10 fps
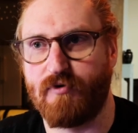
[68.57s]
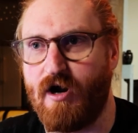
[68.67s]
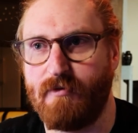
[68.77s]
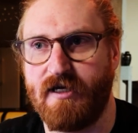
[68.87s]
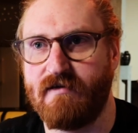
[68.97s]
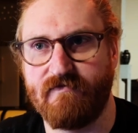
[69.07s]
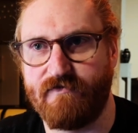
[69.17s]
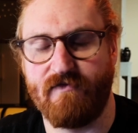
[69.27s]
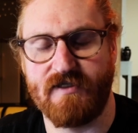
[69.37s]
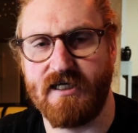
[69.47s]
probably in
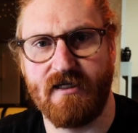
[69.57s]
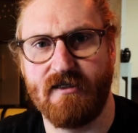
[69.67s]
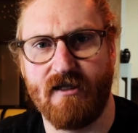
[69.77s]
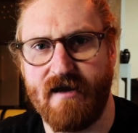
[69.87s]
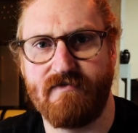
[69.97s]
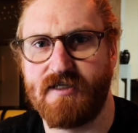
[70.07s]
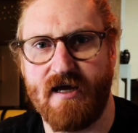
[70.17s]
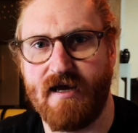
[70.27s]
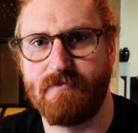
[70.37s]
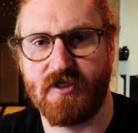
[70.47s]
15
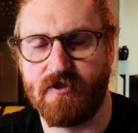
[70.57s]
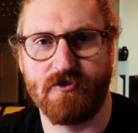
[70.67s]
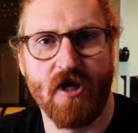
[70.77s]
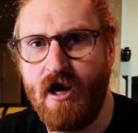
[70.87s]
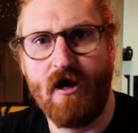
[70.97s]
lifetimes, and there's